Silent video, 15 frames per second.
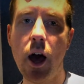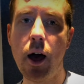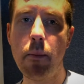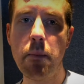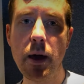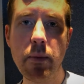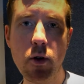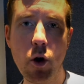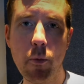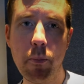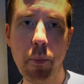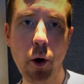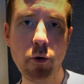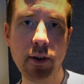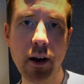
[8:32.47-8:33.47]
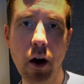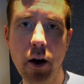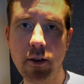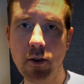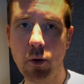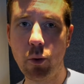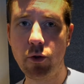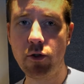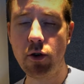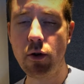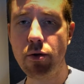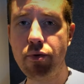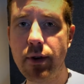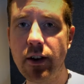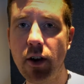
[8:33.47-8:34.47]
Maybe you're posting articles
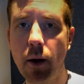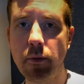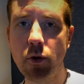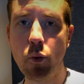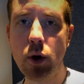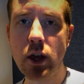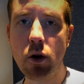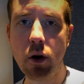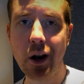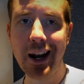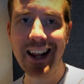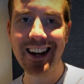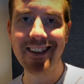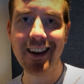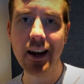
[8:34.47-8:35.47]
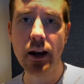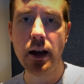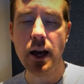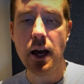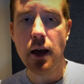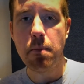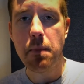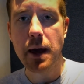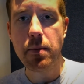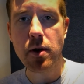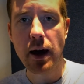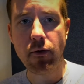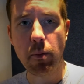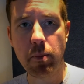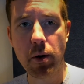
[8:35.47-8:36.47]
2-3 times a week on LinkedIn. Maybe you
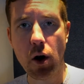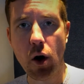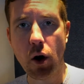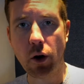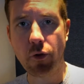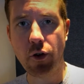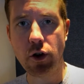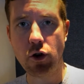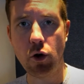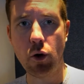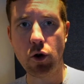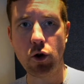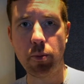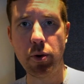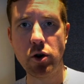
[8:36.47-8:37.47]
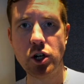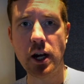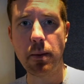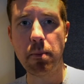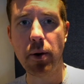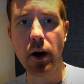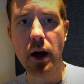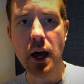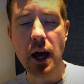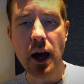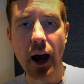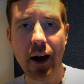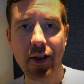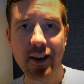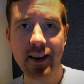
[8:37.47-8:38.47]
have a blog that you're pushing. But
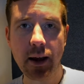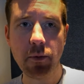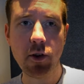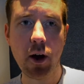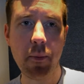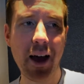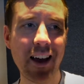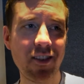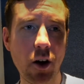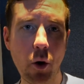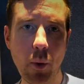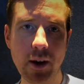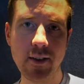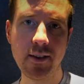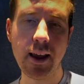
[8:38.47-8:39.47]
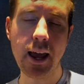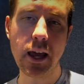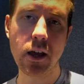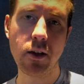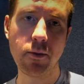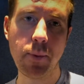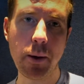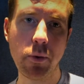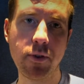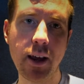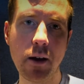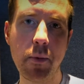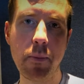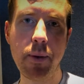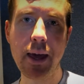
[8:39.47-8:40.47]
at the same time, as I always say, because people say
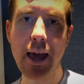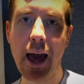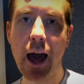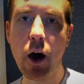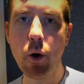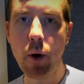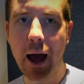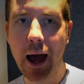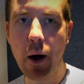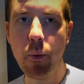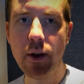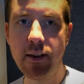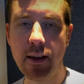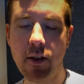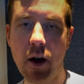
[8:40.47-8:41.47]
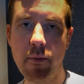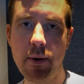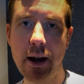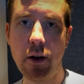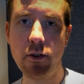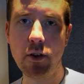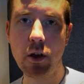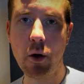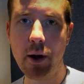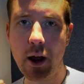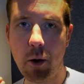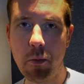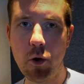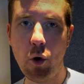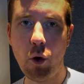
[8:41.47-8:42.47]
to me, Pete, how is it that I've been able to go and
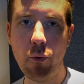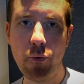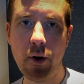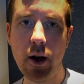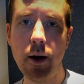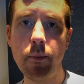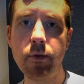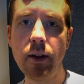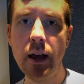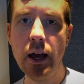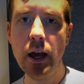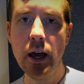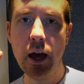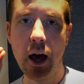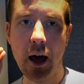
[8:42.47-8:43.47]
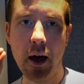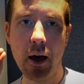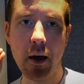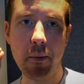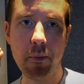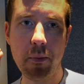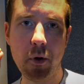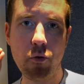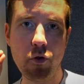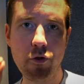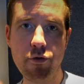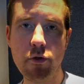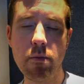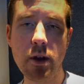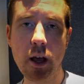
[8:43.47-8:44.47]
help law firms,
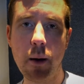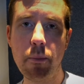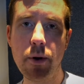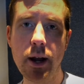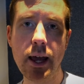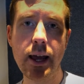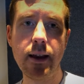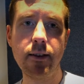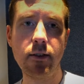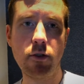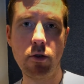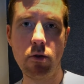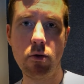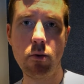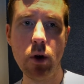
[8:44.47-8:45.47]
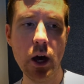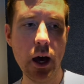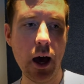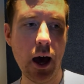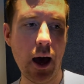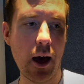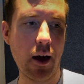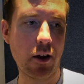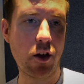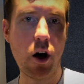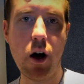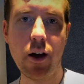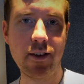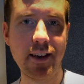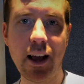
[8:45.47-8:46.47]
recruitment companies, to
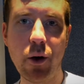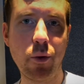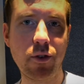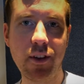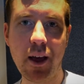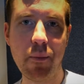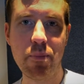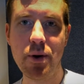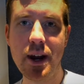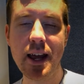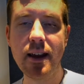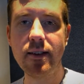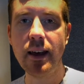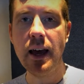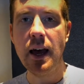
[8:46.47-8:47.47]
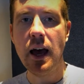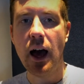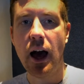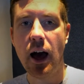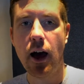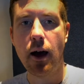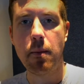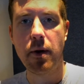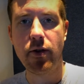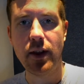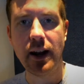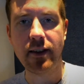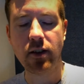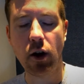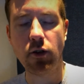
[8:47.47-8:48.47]
car sales companies, and the
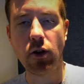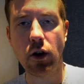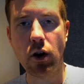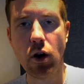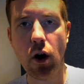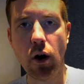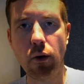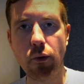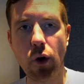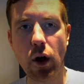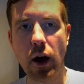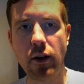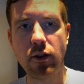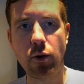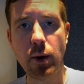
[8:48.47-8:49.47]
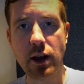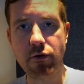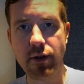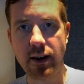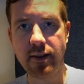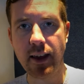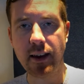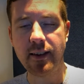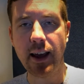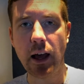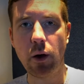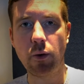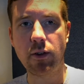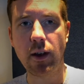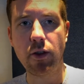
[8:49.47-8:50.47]
list goes on and on, to increase their
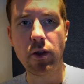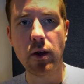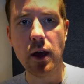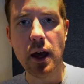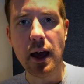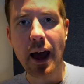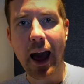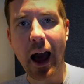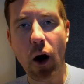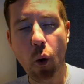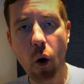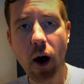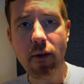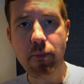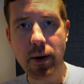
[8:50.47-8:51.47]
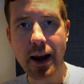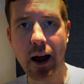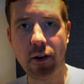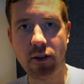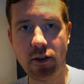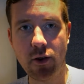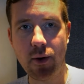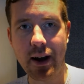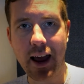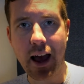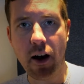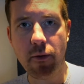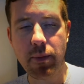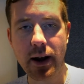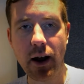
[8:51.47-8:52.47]
sales? And how I've been able to do it, and
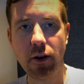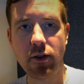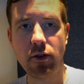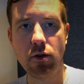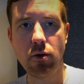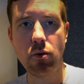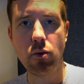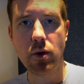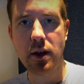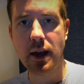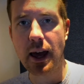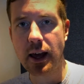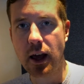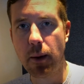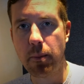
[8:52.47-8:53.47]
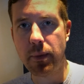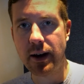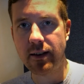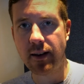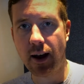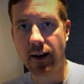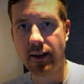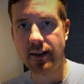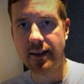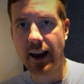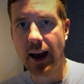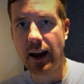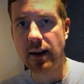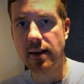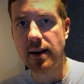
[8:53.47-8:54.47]
how I've been able to get companies to
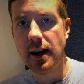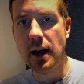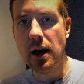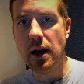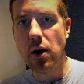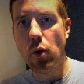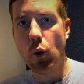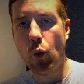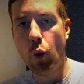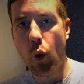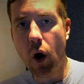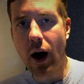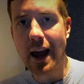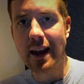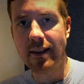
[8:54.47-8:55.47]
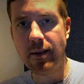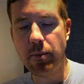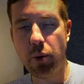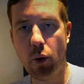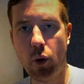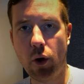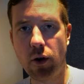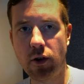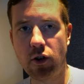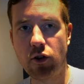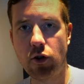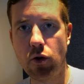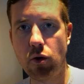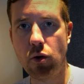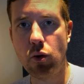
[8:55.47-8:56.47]
understand why it's important
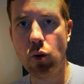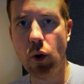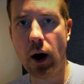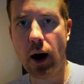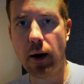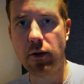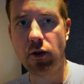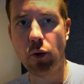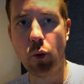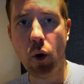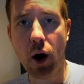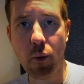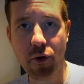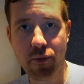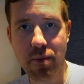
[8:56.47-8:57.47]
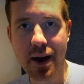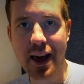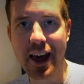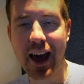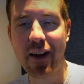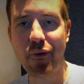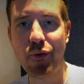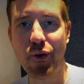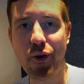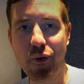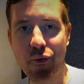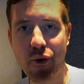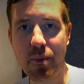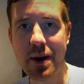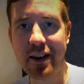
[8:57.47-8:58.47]
to work with me and
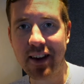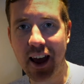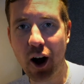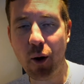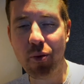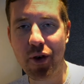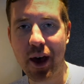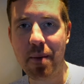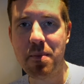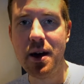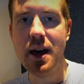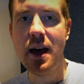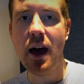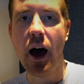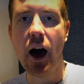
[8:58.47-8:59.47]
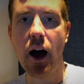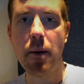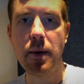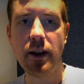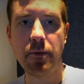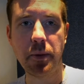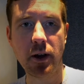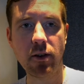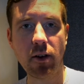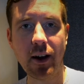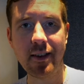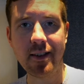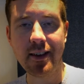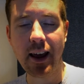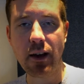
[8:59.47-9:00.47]
for me to help them, is because I
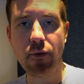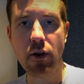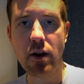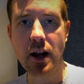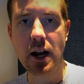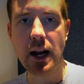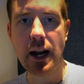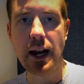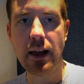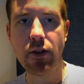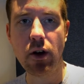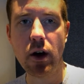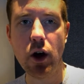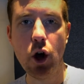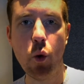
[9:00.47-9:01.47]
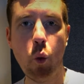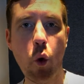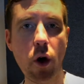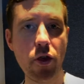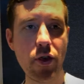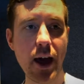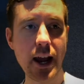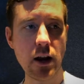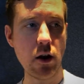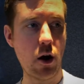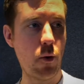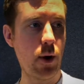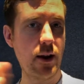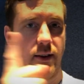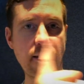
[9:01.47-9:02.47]
state very clearly that what they
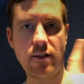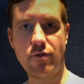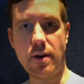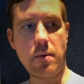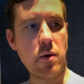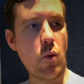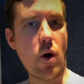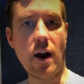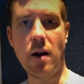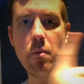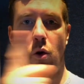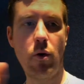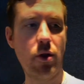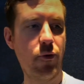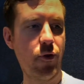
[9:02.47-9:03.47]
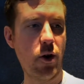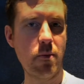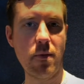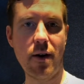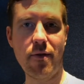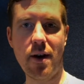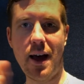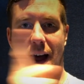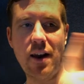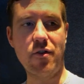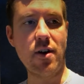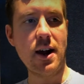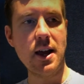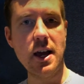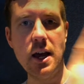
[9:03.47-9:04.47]
know is extremely wide. I'm holding the phone in my other hand,
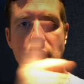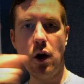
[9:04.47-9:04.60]
right?